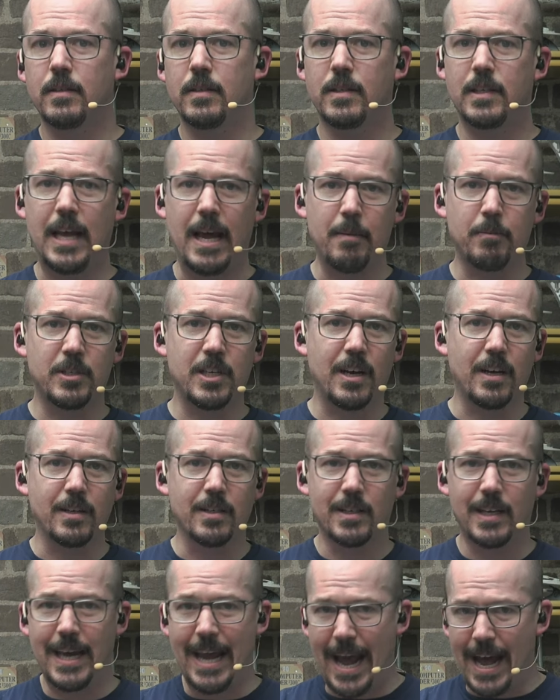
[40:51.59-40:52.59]

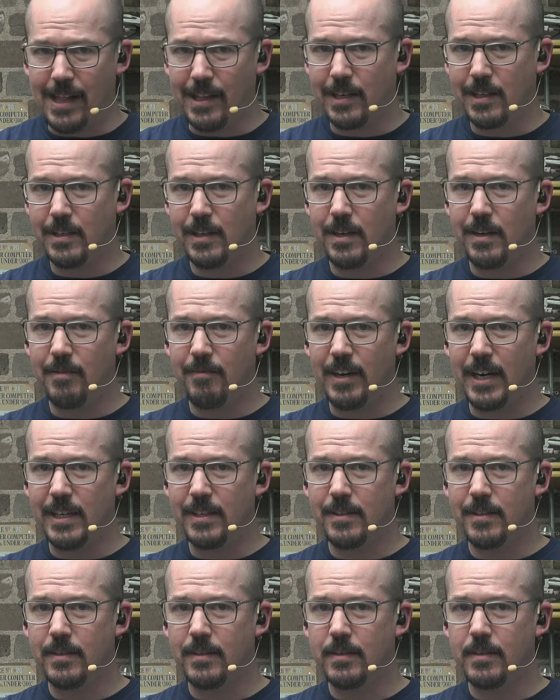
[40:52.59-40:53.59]
Samsung's Galaxy
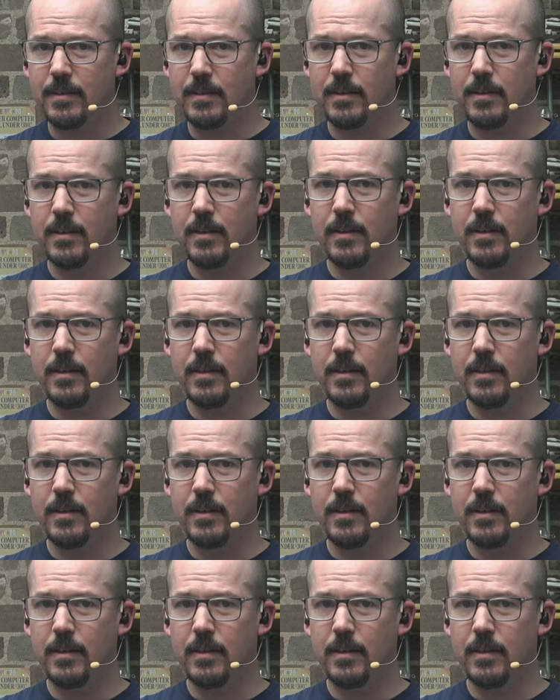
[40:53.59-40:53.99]
devices,